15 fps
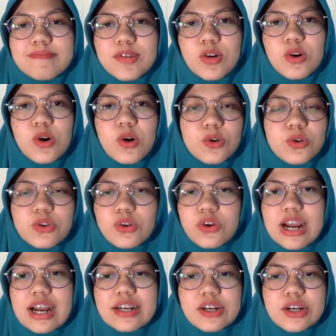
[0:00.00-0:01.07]
code or
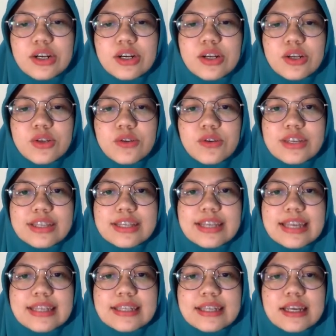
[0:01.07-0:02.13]
other unit
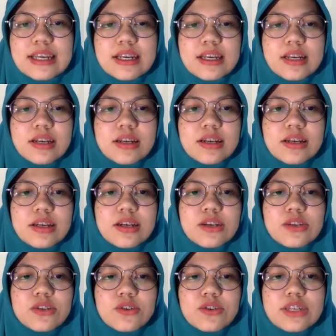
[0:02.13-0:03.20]
test.
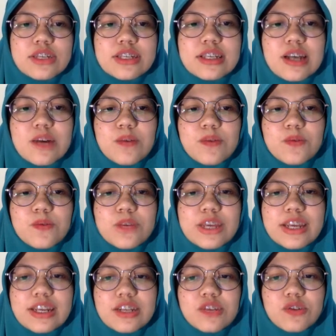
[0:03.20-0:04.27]
So this is how we
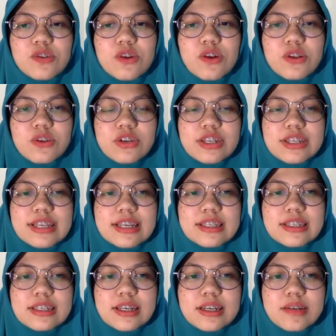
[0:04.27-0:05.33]
can install unit
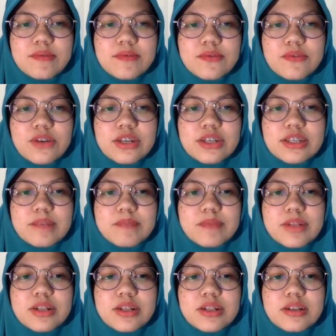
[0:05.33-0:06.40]
testing. For
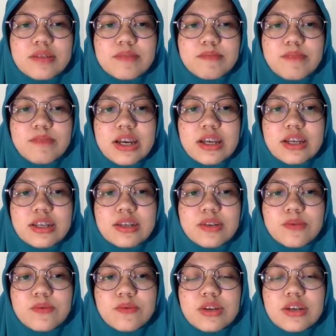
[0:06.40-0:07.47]
example, by
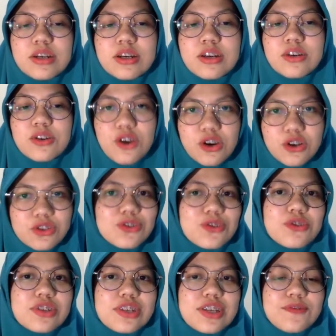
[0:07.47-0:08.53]
not
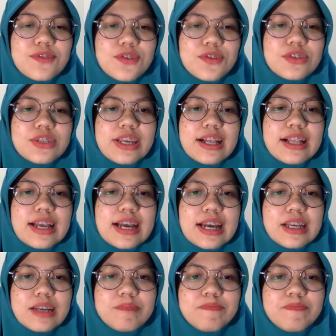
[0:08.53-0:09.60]
using Vue
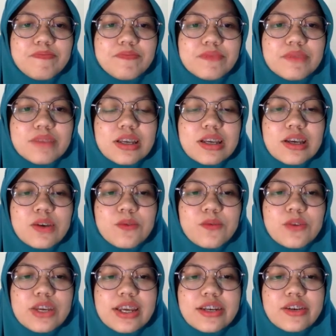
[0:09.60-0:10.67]
CLI, we
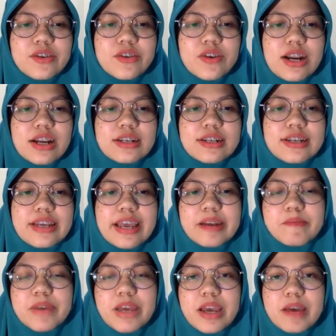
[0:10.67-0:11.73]
can run the
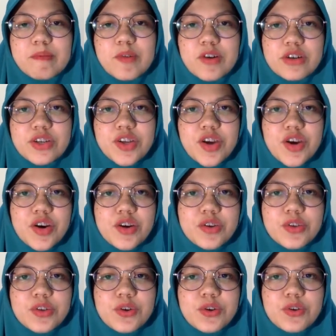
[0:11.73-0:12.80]
npm or the yarn.
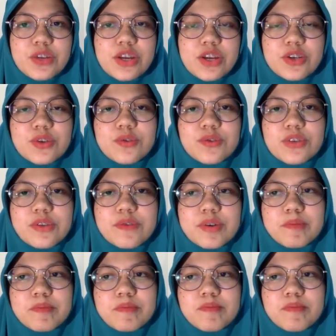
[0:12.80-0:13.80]
So there are two different